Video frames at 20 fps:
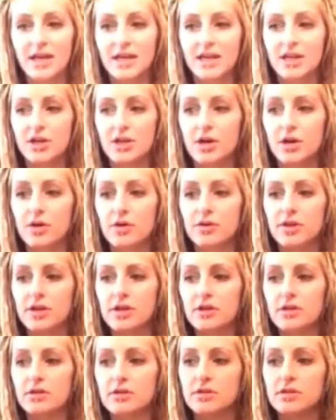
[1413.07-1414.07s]
You know,
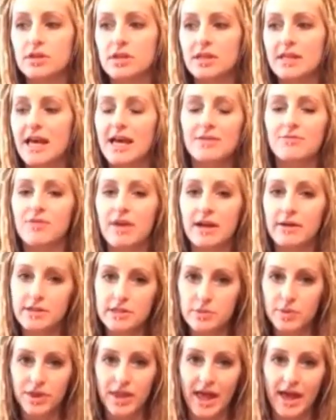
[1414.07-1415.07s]
that
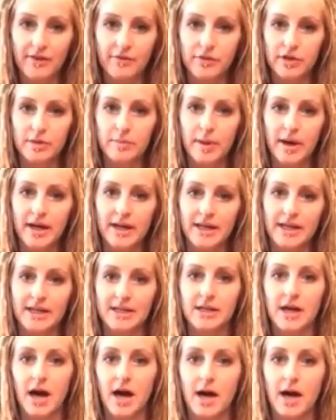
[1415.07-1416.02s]
varies with everybody,